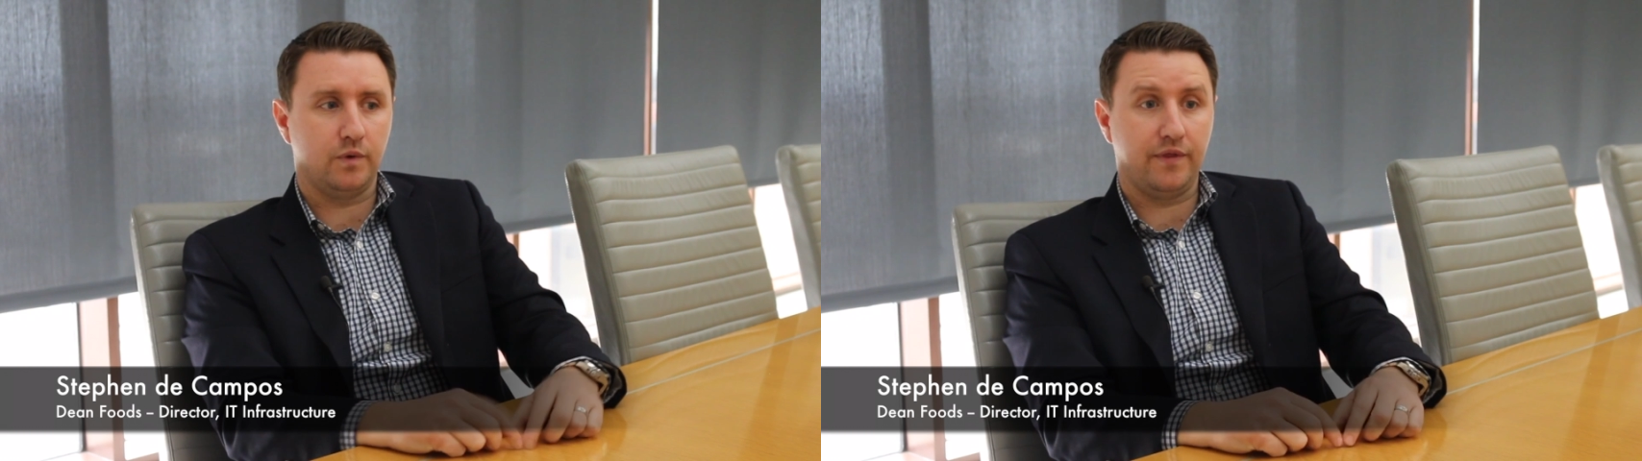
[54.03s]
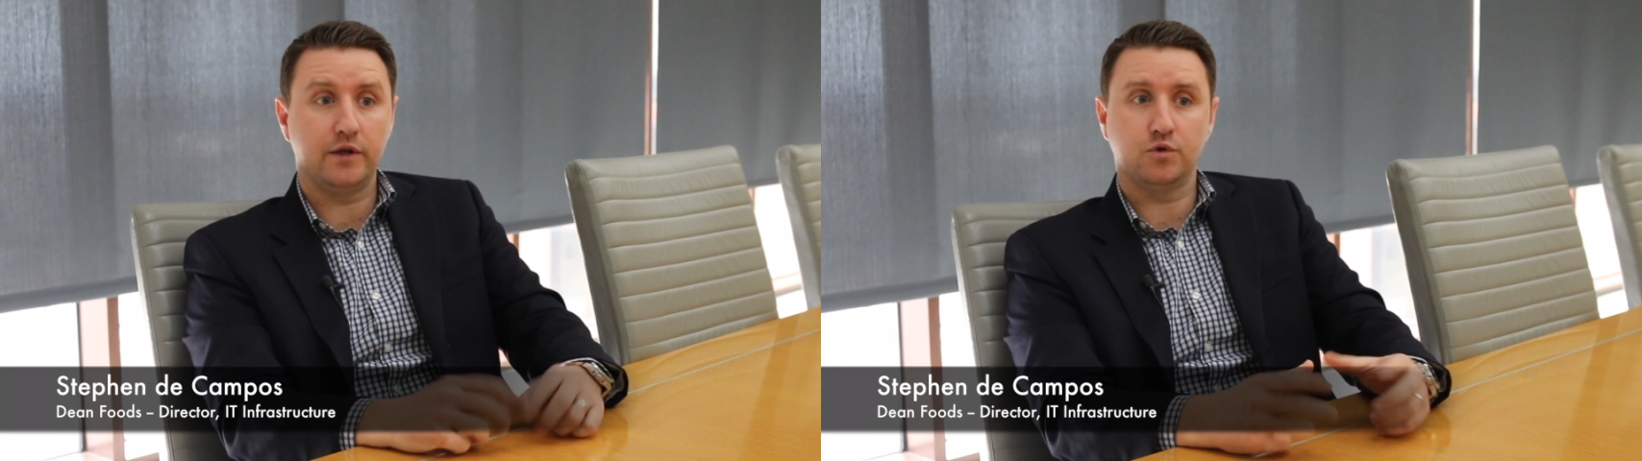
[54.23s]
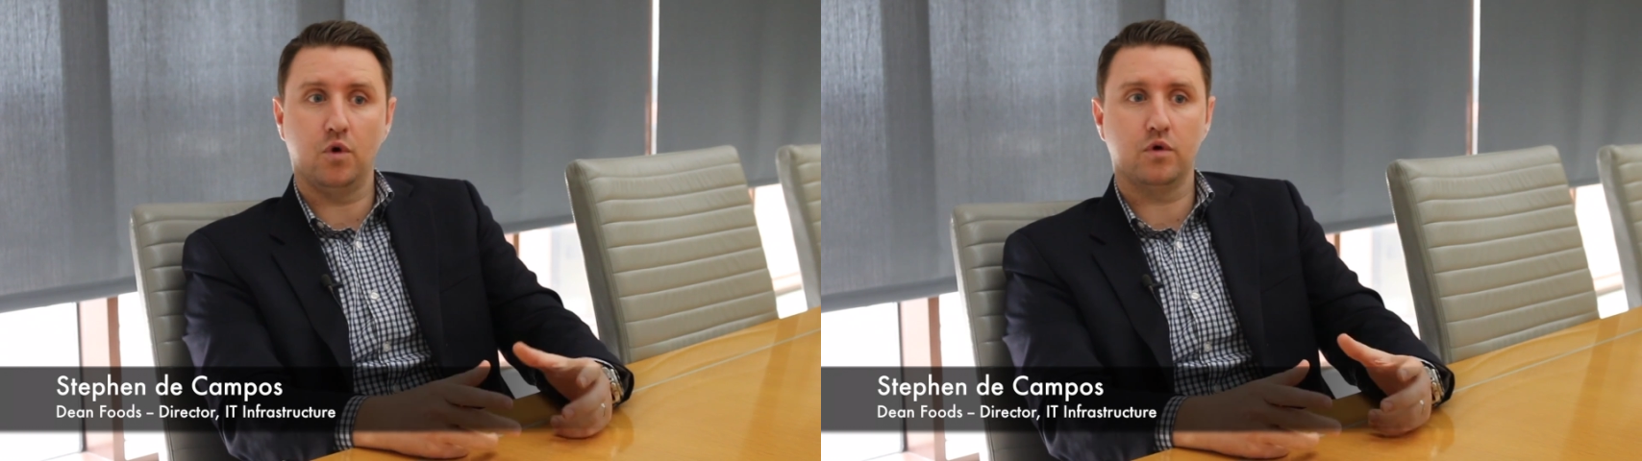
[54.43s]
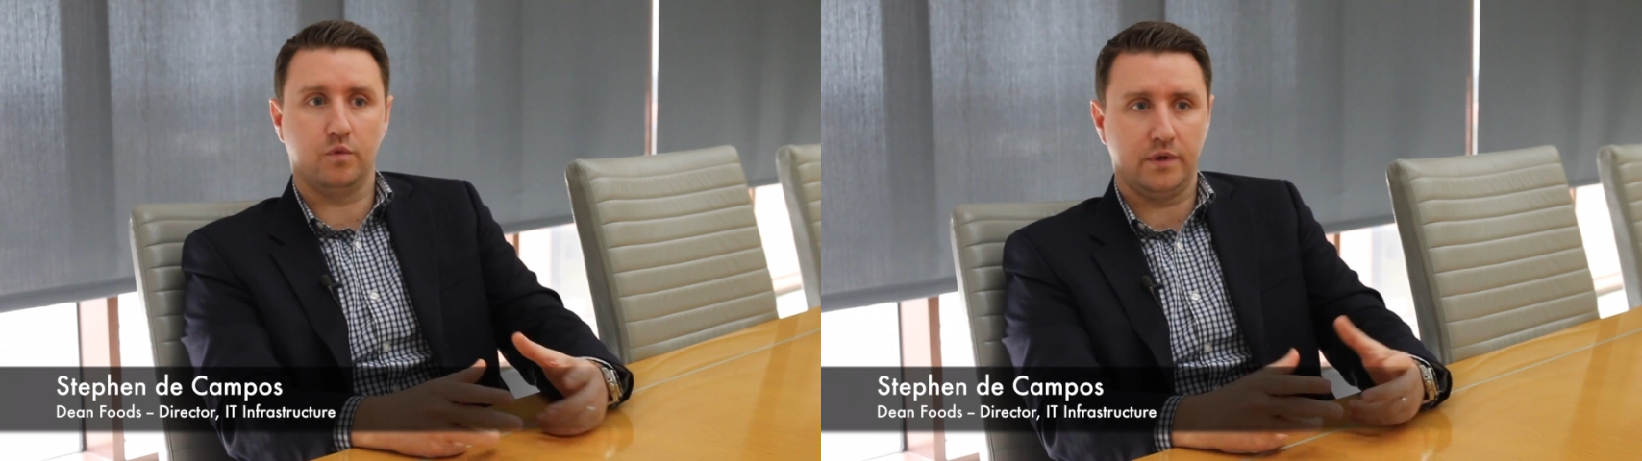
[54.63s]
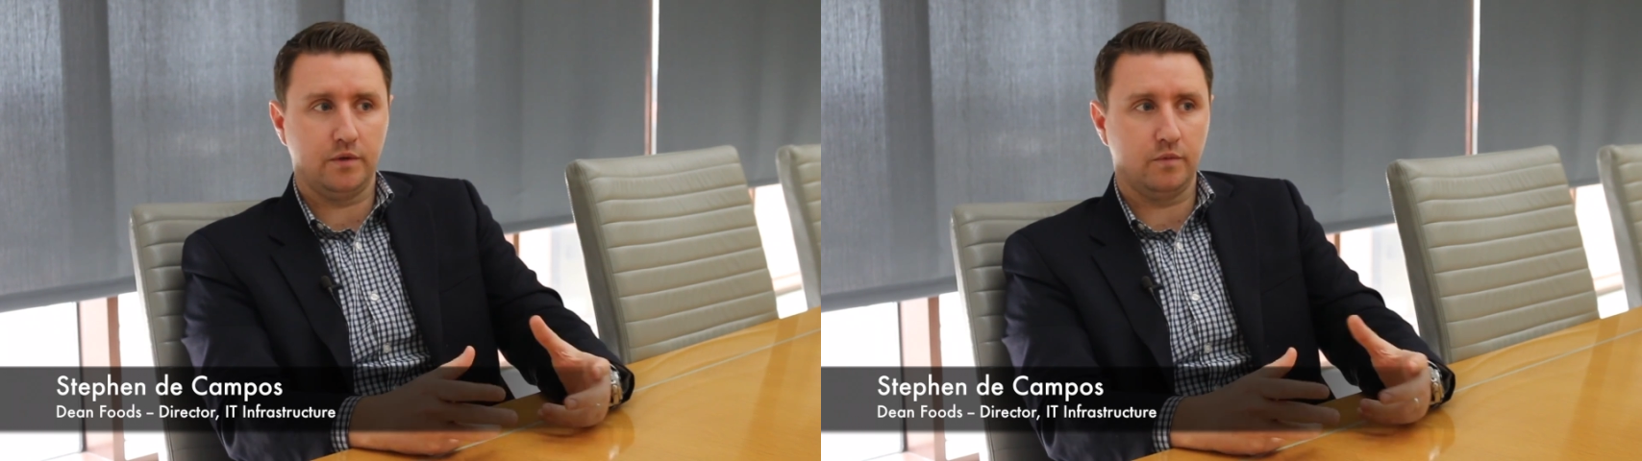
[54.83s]
When they talk,
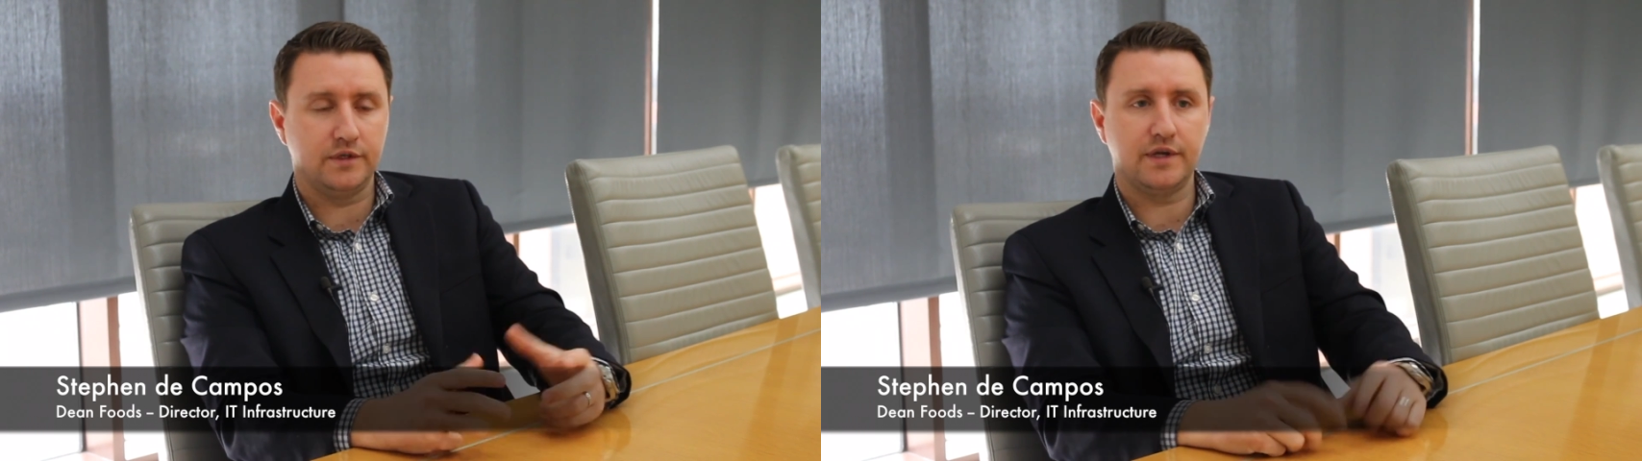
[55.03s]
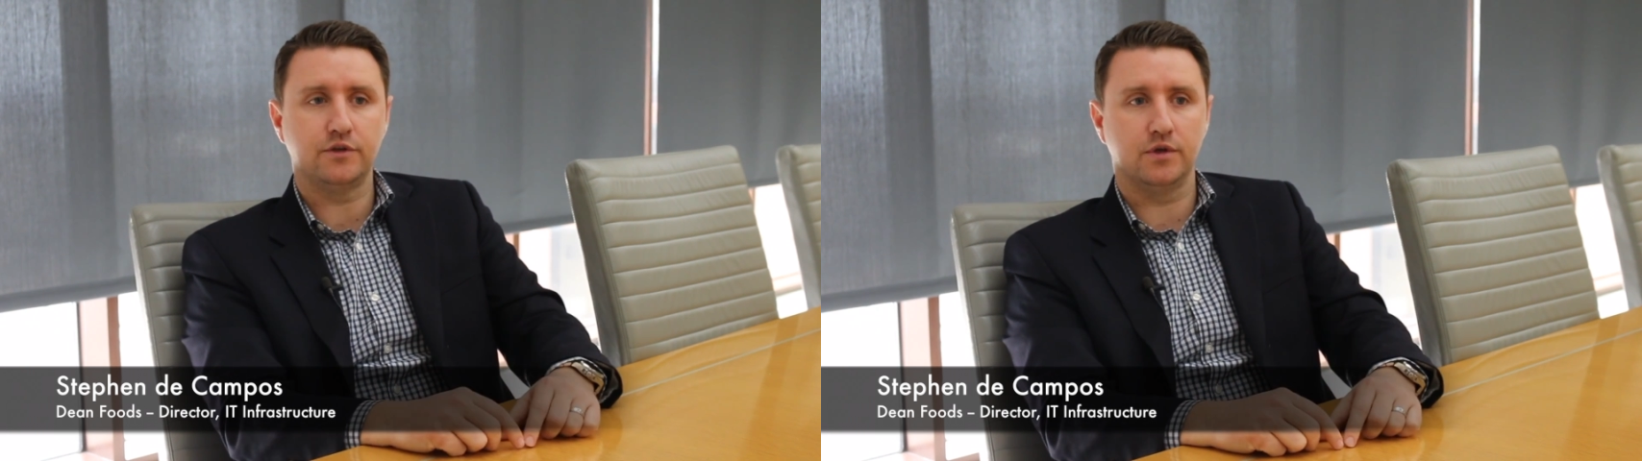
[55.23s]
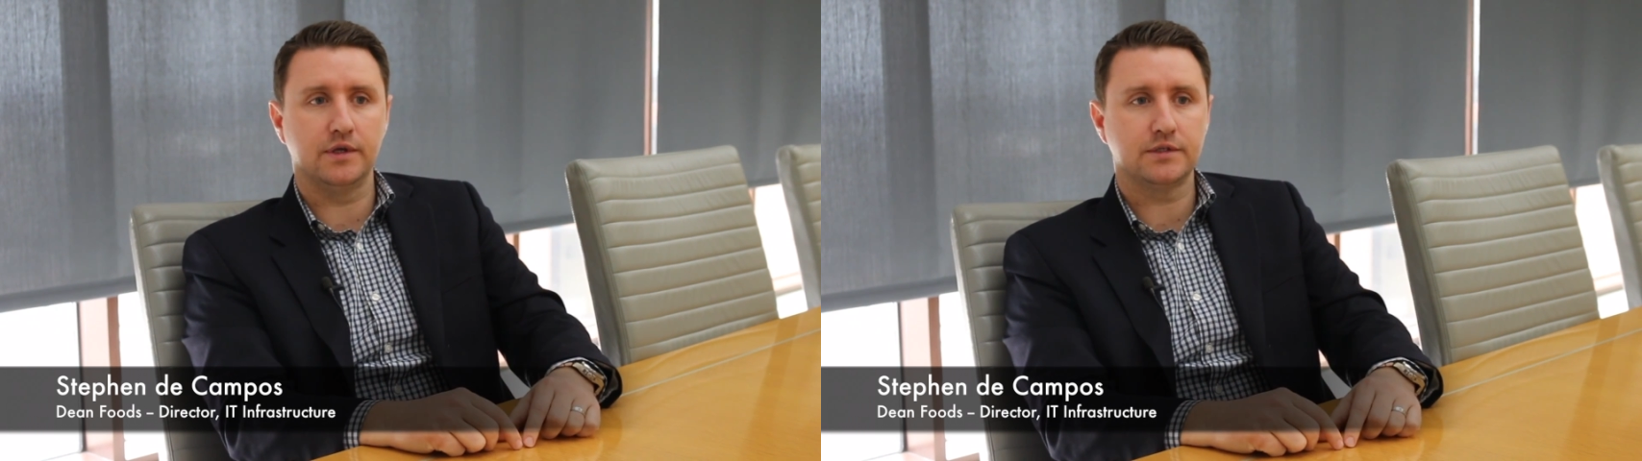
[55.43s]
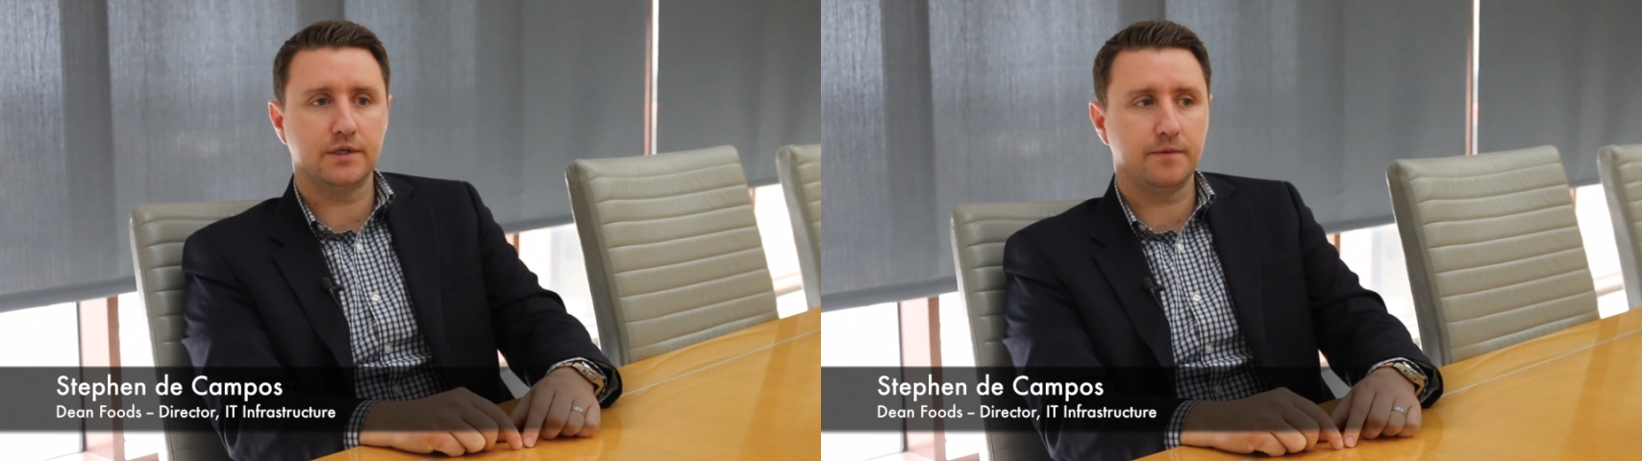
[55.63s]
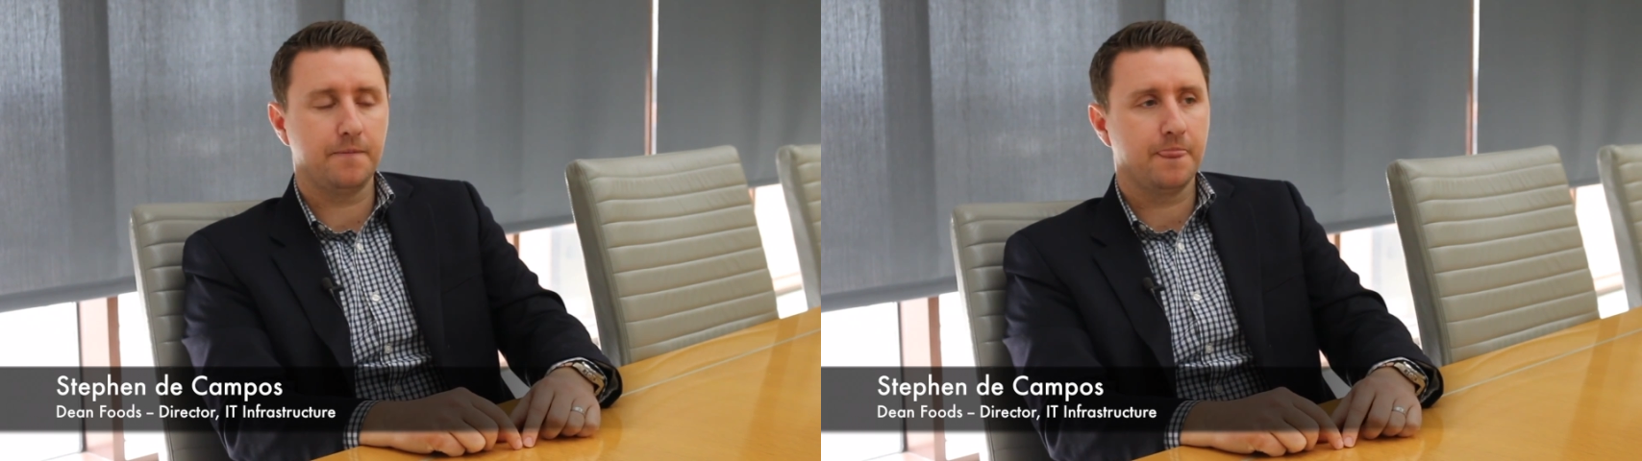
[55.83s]
we tend to listen.